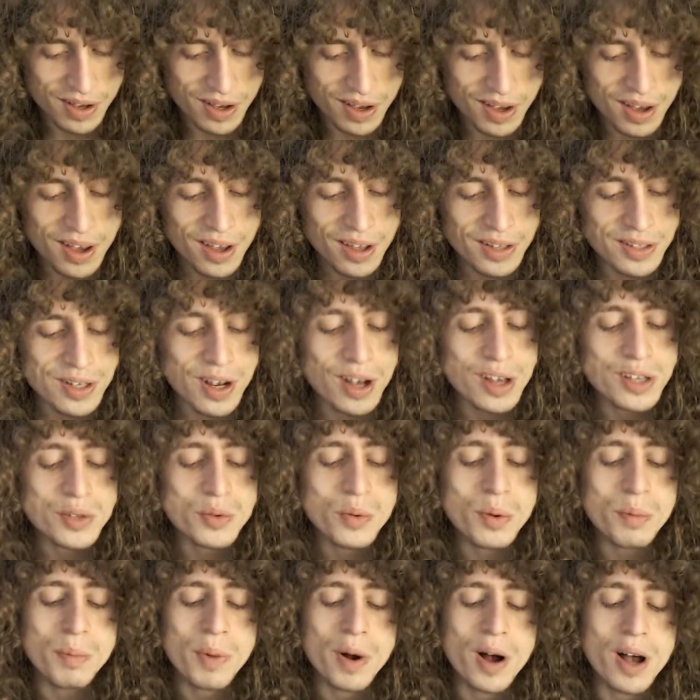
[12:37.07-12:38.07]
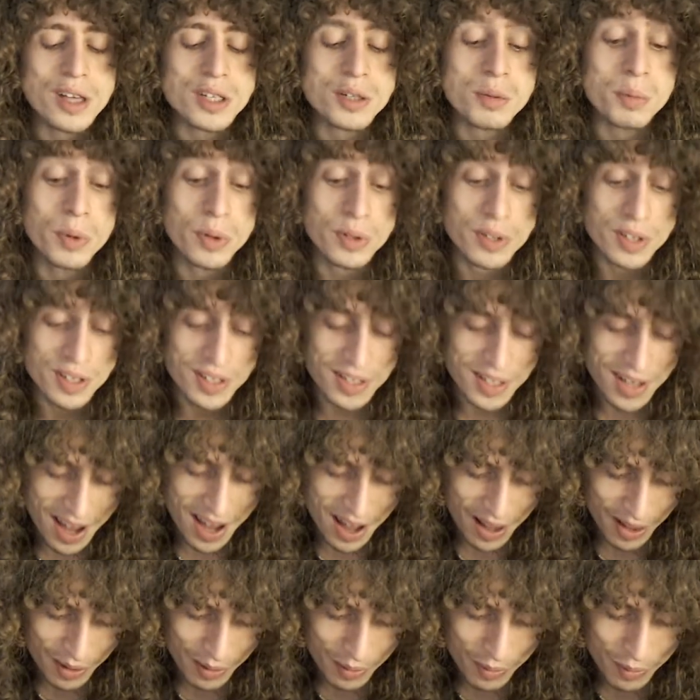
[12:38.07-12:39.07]
It's also impossible to
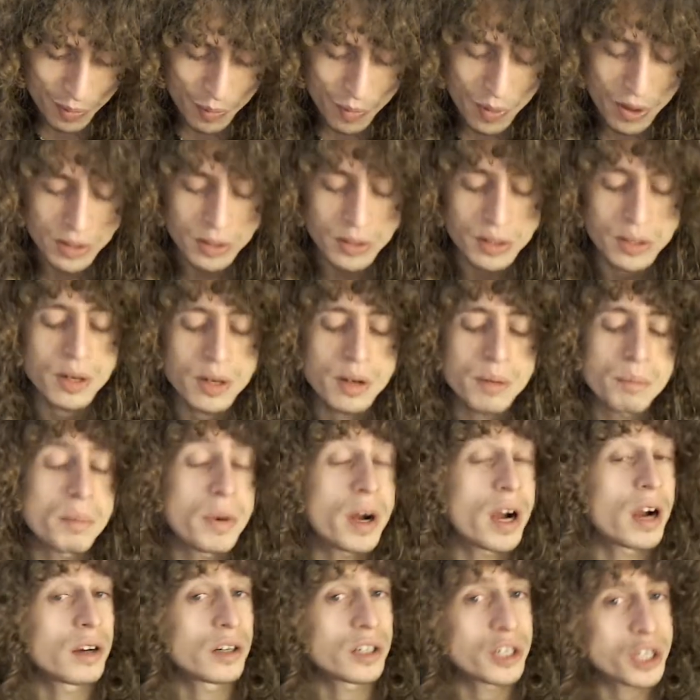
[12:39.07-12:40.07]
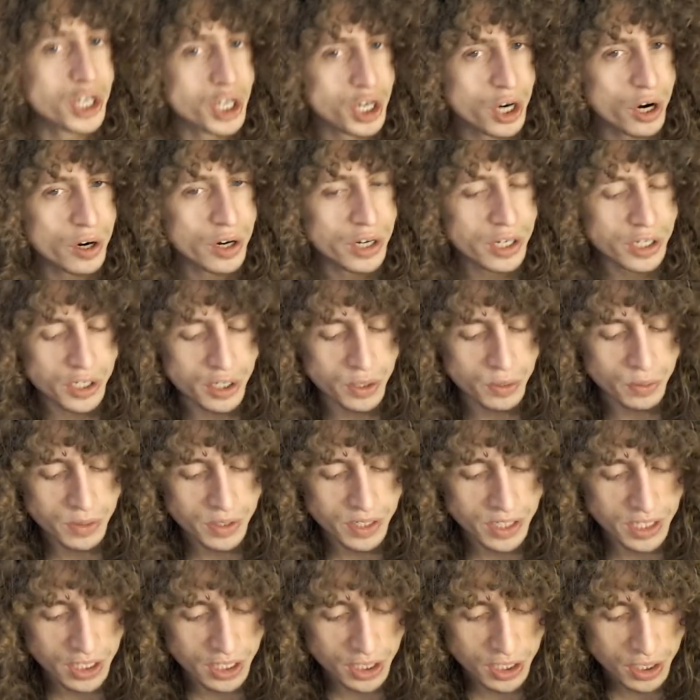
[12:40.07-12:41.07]
tell whether Parashari
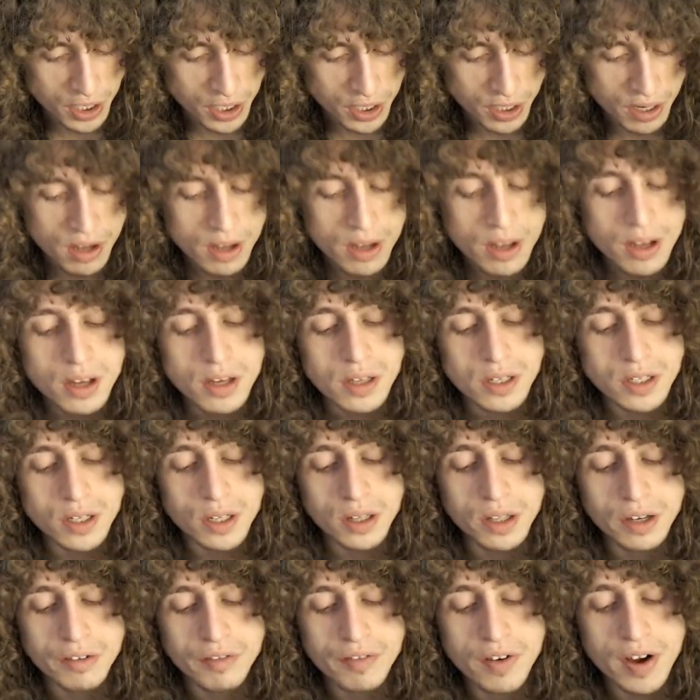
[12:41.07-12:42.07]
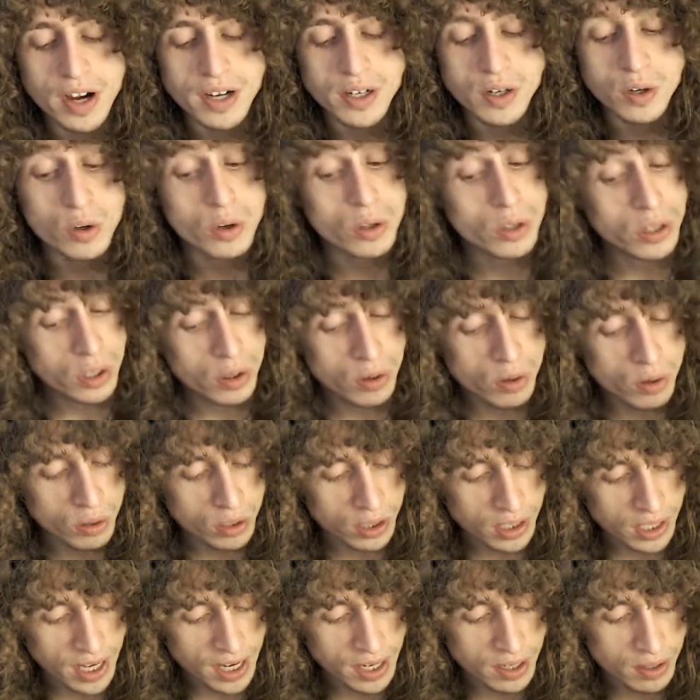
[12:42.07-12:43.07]
Jyotish solidified earlier or
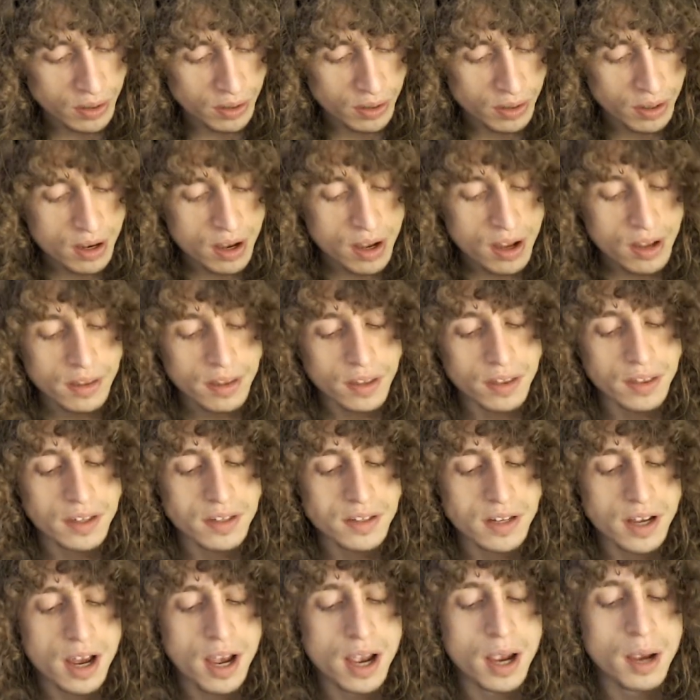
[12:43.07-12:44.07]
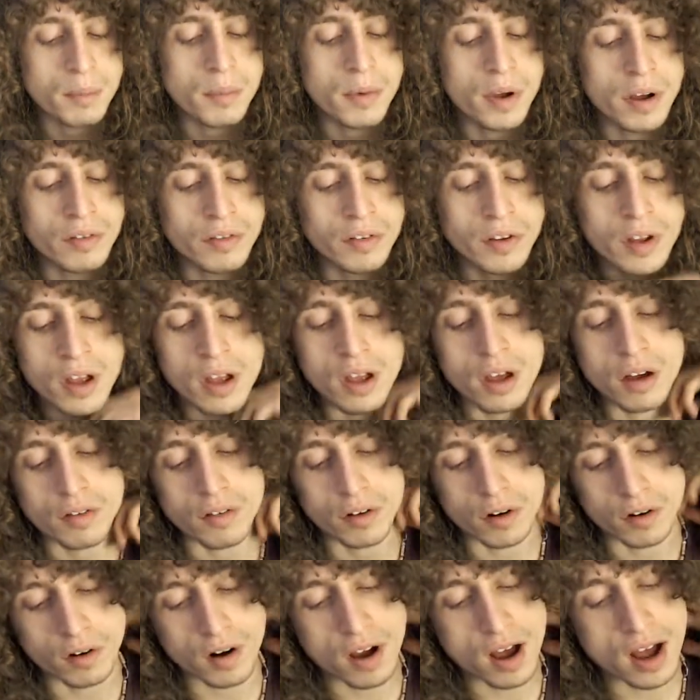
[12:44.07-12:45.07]
later than the time of
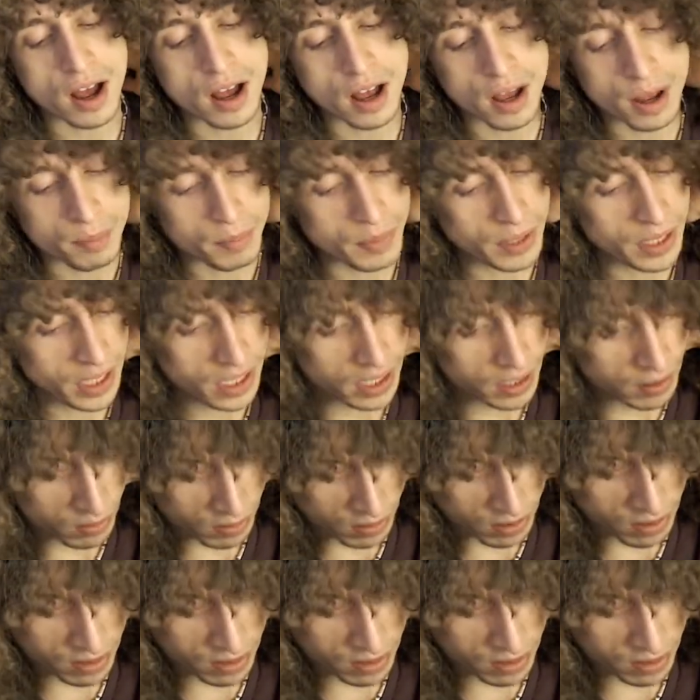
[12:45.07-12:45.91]
Varahamihira,